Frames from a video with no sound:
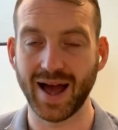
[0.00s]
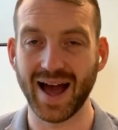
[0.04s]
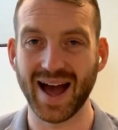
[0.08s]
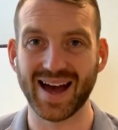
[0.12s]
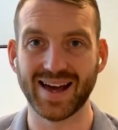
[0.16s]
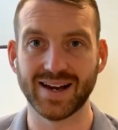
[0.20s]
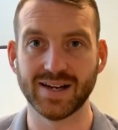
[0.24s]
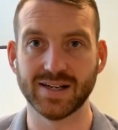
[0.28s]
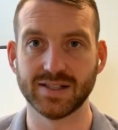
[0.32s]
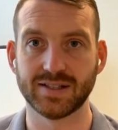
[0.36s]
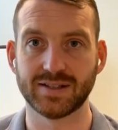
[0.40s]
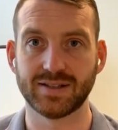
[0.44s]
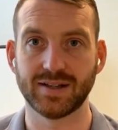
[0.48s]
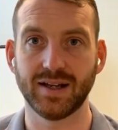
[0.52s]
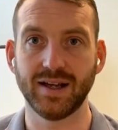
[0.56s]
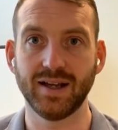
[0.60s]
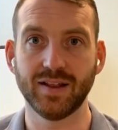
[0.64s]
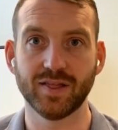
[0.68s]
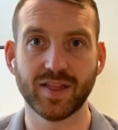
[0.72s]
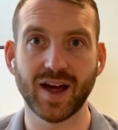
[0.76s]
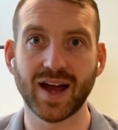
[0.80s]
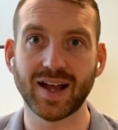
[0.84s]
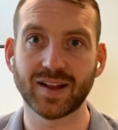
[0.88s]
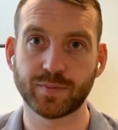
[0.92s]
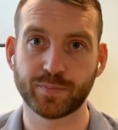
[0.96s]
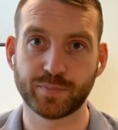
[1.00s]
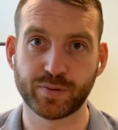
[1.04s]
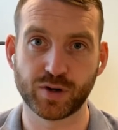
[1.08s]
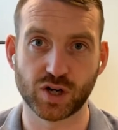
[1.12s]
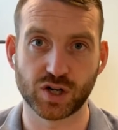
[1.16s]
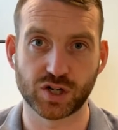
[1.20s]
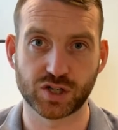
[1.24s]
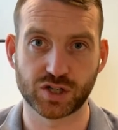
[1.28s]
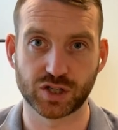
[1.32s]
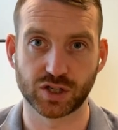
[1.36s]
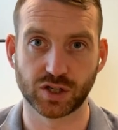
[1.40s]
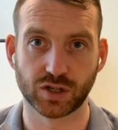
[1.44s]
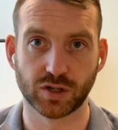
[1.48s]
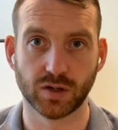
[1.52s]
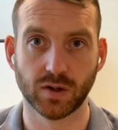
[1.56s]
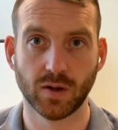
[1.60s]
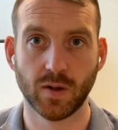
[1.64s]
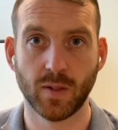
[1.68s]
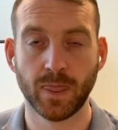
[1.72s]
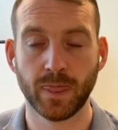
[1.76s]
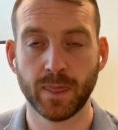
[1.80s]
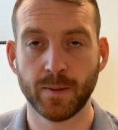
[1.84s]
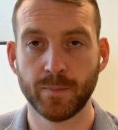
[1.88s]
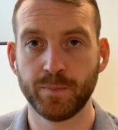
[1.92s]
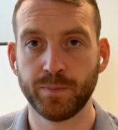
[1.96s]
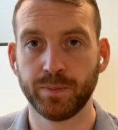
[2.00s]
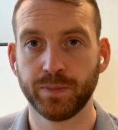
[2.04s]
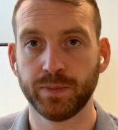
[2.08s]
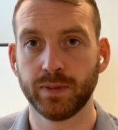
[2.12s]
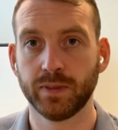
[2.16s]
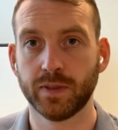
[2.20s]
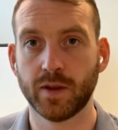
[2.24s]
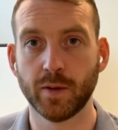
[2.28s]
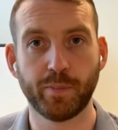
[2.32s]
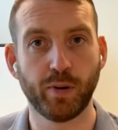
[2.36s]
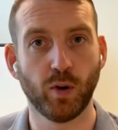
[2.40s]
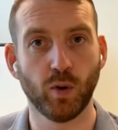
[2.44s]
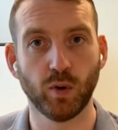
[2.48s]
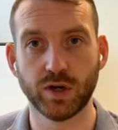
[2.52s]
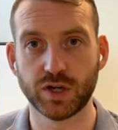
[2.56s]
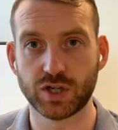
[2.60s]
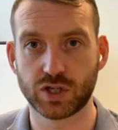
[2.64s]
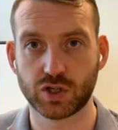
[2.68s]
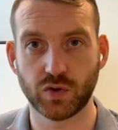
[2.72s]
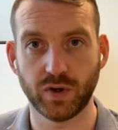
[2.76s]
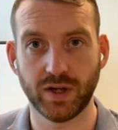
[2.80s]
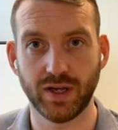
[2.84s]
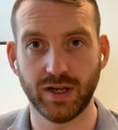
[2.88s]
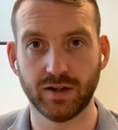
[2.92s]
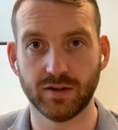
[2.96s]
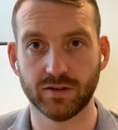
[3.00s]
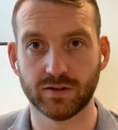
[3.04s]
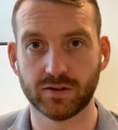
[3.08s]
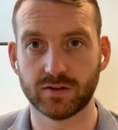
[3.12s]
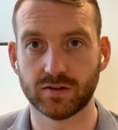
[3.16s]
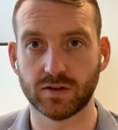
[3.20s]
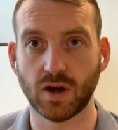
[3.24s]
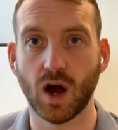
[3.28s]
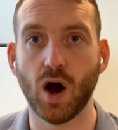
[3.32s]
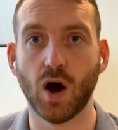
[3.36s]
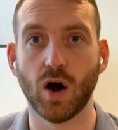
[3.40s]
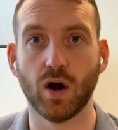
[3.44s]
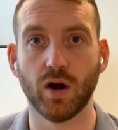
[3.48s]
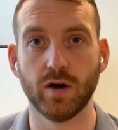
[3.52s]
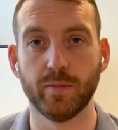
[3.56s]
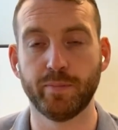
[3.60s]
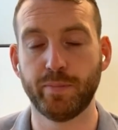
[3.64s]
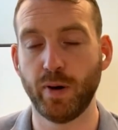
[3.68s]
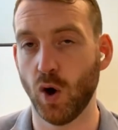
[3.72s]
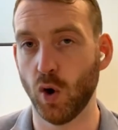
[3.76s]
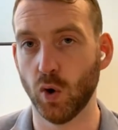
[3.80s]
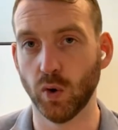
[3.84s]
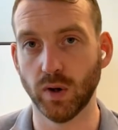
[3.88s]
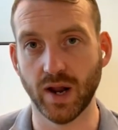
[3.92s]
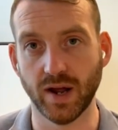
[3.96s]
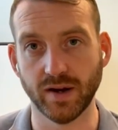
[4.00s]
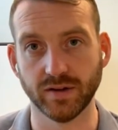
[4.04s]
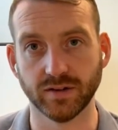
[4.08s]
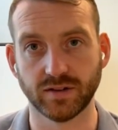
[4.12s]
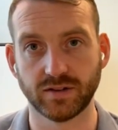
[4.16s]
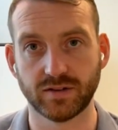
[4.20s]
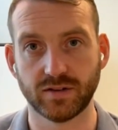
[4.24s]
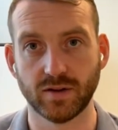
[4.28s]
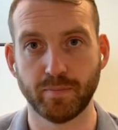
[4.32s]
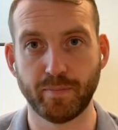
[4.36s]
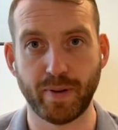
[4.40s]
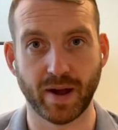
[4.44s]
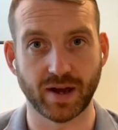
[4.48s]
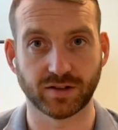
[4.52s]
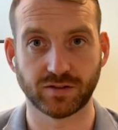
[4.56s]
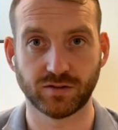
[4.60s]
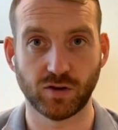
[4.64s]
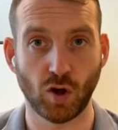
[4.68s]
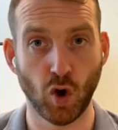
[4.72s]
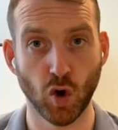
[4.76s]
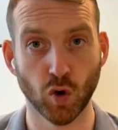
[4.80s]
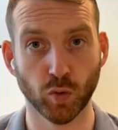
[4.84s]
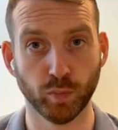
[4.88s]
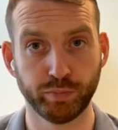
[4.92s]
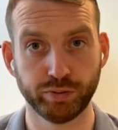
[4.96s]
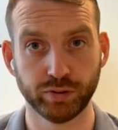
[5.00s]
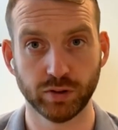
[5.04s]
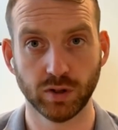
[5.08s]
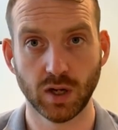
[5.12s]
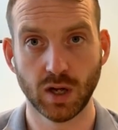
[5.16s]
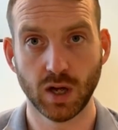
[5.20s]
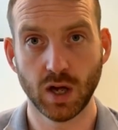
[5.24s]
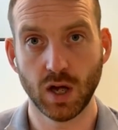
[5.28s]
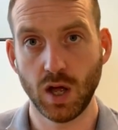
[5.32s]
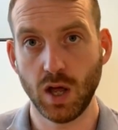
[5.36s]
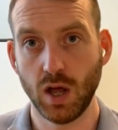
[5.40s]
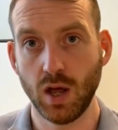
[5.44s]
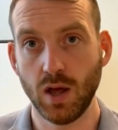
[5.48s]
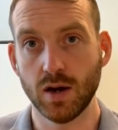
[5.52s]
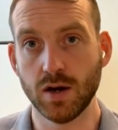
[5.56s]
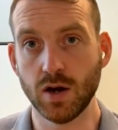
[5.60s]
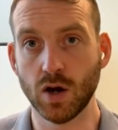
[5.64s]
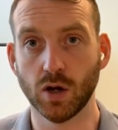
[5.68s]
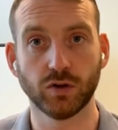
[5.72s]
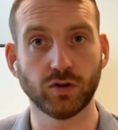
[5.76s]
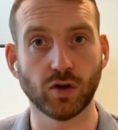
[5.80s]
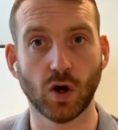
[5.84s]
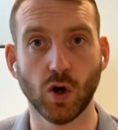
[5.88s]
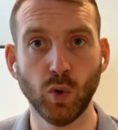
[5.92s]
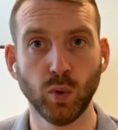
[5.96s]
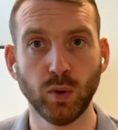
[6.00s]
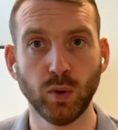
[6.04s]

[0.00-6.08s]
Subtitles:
And in that pressure, the Polish Greens are Poland's best hope, not